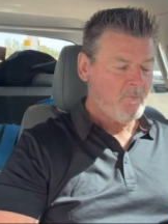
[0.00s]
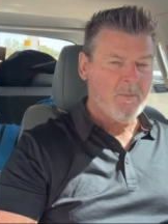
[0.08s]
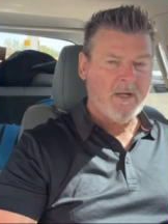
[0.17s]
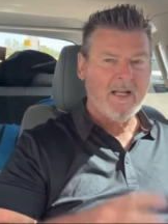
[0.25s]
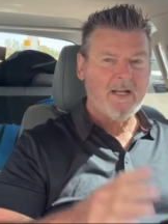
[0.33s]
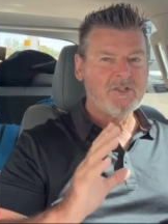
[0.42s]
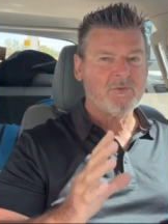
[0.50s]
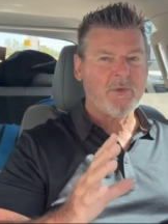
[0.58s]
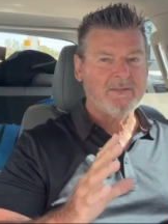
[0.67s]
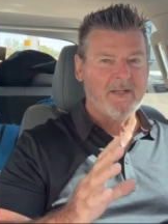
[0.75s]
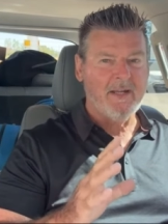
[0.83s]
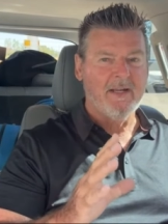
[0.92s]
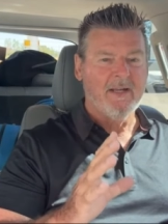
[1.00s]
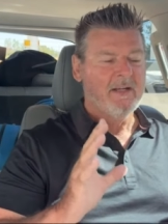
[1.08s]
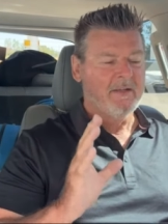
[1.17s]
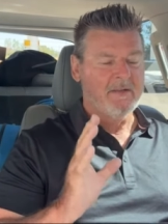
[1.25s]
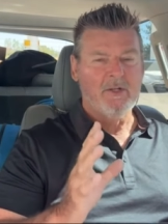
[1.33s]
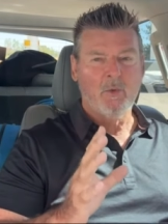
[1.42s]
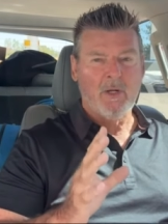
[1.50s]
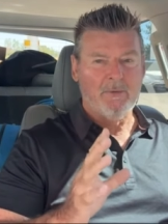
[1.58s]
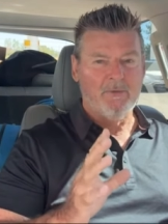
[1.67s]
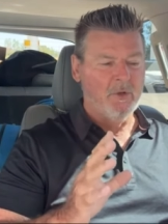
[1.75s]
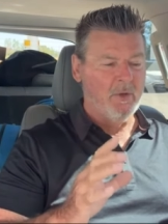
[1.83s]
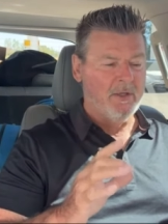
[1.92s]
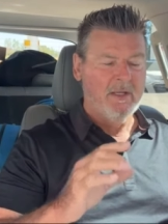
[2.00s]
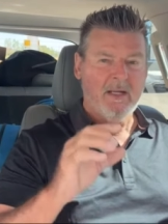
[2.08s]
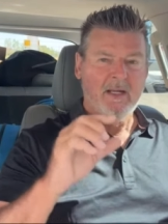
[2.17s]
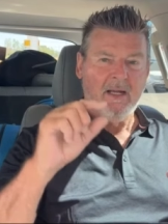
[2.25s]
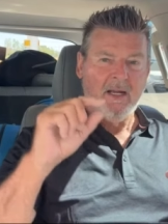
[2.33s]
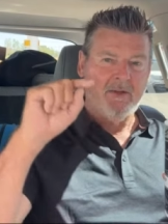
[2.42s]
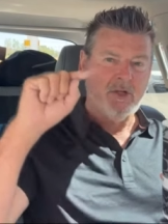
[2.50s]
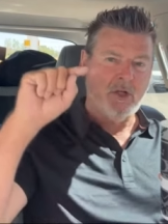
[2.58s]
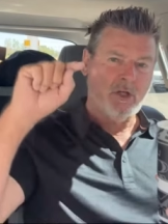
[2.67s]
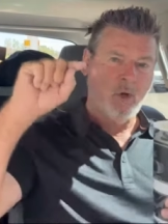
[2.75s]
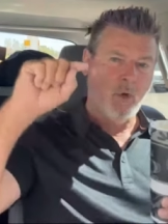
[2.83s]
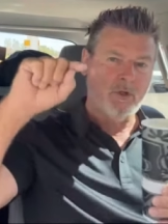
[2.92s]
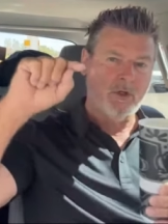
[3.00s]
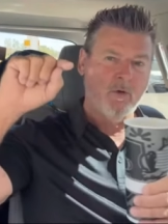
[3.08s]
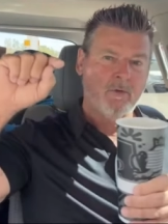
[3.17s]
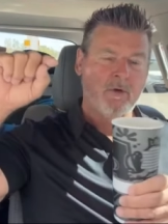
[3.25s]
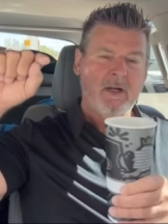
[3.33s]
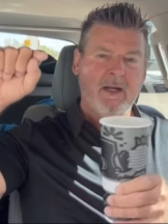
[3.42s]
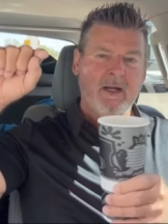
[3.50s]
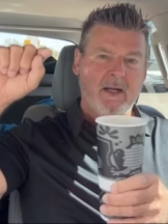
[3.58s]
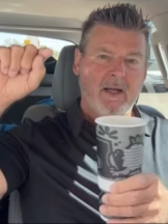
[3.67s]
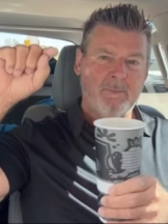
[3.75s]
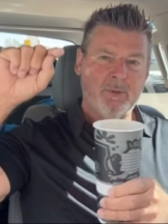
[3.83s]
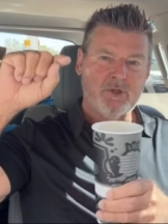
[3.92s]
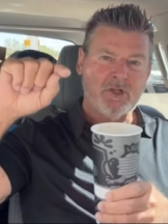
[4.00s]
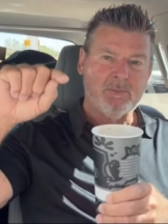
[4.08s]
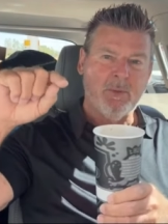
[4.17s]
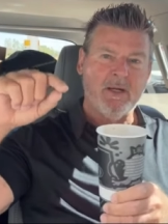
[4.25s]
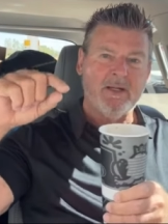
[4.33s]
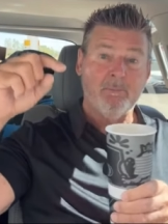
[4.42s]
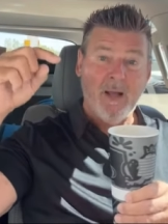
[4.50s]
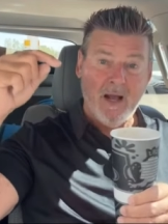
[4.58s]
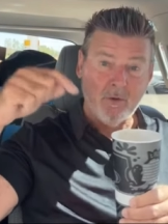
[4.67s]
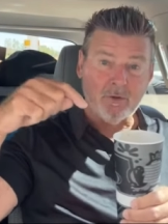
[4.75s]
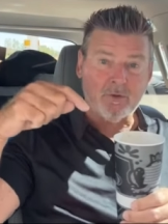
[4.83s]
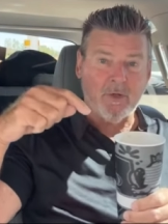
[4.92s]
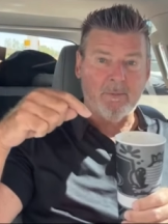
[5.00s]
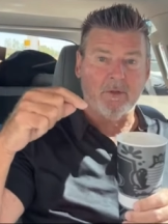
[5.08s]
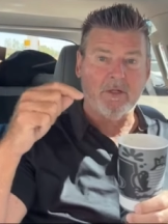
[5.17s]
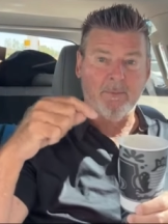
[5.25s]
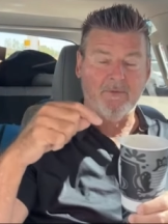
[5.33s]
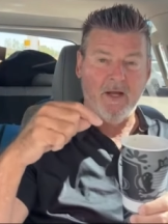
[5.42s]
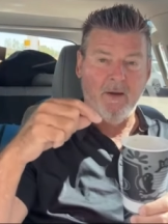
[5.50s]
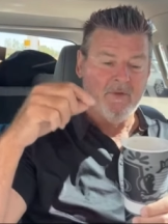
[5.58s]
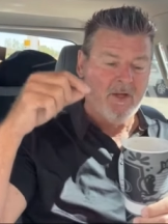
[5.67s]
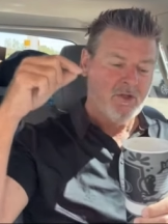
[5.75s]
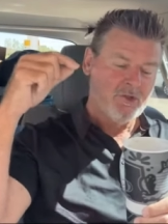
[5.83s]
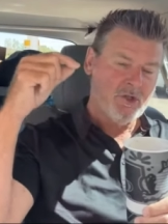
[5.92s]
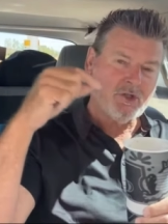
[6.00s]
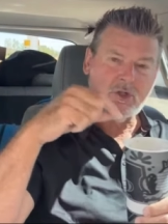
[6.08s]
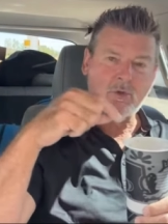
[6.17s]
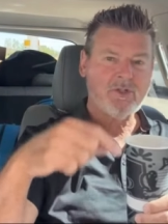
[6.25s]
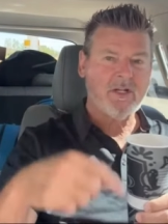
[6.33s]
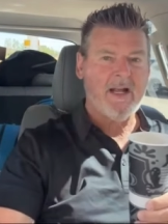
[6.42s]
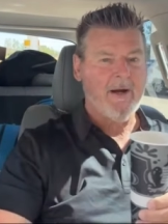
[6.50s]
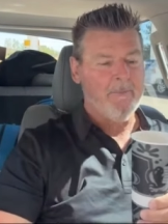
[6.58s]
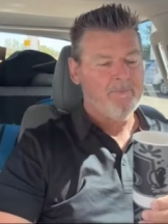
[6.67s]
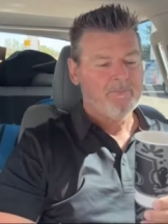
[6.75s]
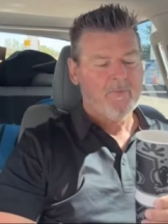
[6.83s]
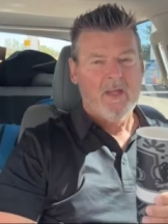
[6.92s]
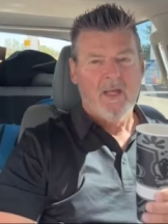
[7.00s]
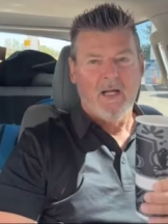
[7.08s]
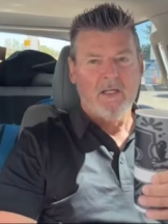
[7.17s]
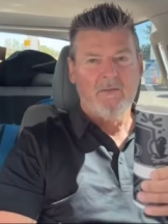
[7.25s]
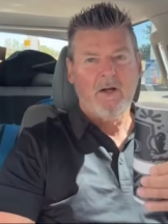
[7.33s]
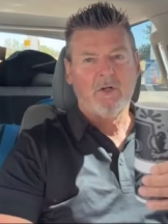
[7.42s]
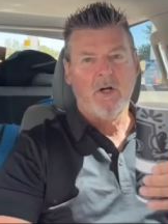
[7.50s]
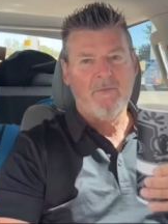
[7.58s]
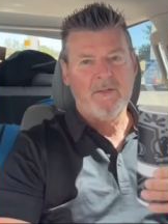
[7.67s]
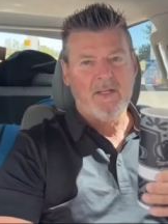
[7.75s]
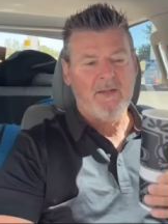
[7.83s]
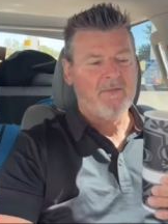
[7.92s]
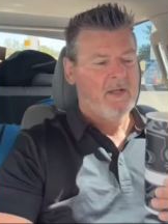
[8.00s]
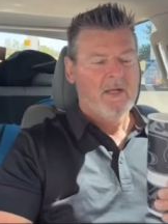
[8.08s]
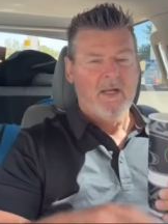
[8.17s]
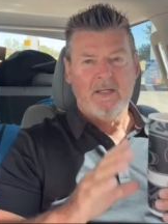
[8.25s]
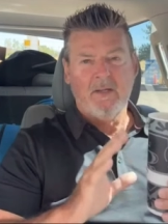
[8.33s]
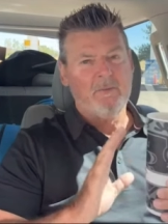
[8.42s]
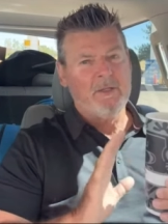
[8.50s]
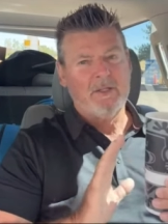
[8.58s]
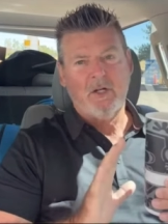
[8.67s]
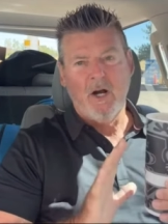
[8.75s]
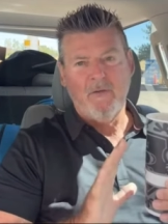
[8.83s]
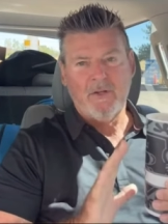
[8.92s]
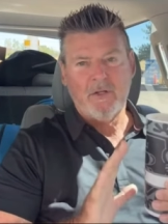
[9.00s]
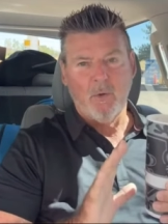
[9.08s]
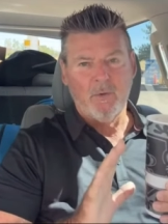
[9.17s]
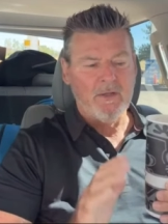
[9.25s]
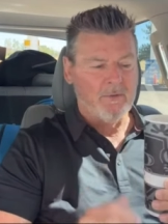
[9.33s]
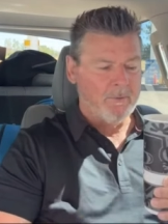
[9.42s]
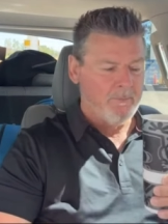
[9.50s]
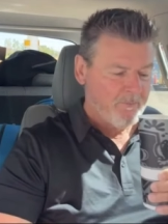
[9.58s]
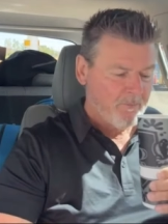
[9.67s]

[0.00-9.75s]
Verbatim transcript: But I got it just right today. I knew what I was doing. And then you can hold it over and push this button and powdered creamer comes out. It just shoots it out. I love how coffee tastes. It doesn't make the coffee cold either.